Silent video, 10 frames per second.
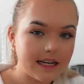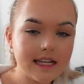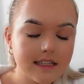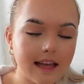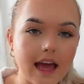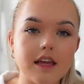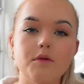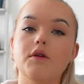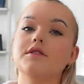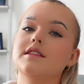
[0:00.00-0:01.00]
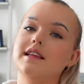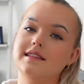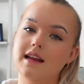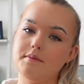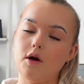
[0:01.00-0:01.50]
need to get you onto
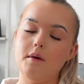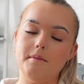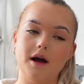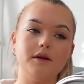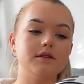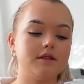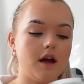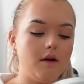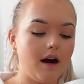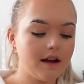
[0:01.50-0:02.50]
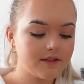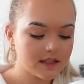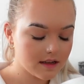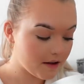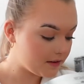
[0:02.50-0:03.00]
this lip combo. So I've
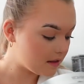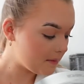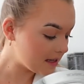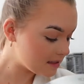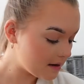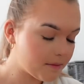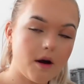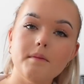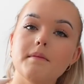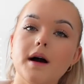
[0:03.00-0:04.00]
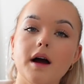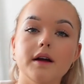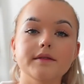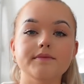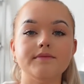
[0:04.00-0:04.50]
discovered the best lip
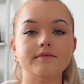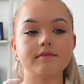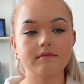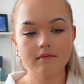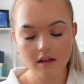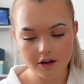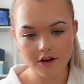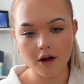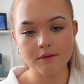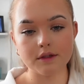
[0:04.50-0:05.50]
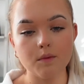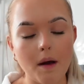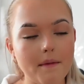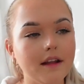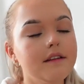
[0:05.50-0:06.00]
combo known to
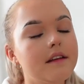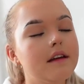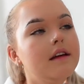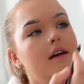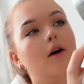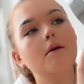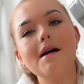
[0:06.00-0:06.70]
women or oh,